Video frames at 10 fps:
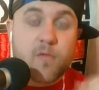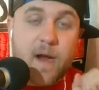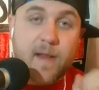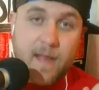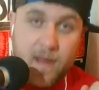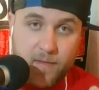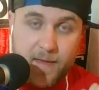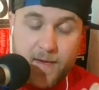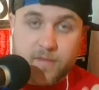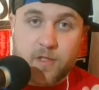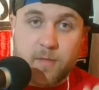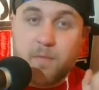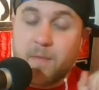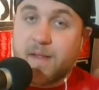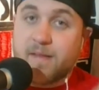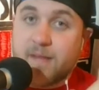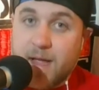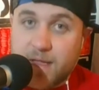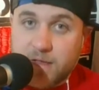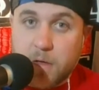you right now, ladies and gentlemen, when this
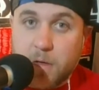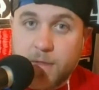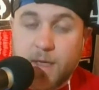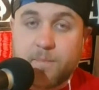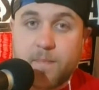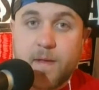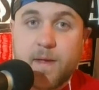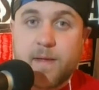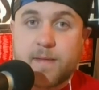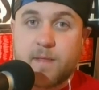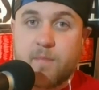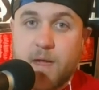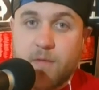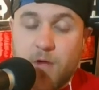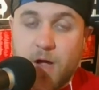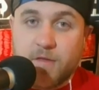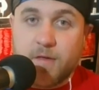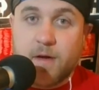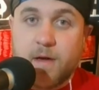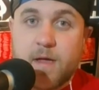guy gets called up to the main
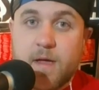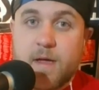roster,